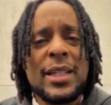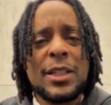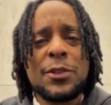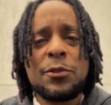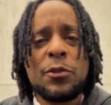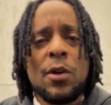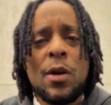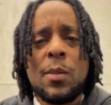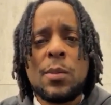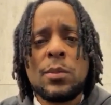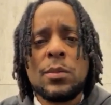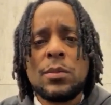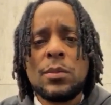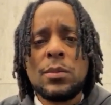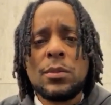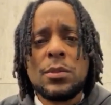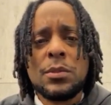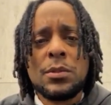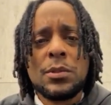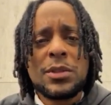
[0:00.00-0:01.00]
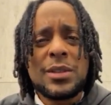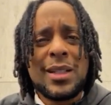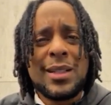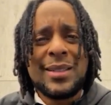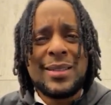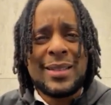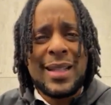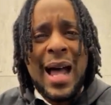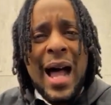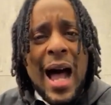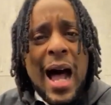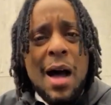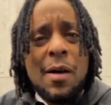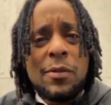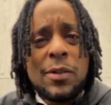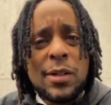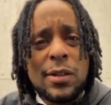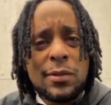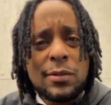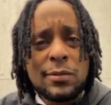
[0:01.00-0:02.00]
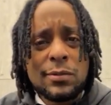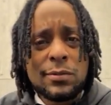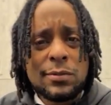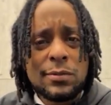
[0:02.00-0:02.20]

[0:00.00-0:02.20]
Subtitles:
just from saliva.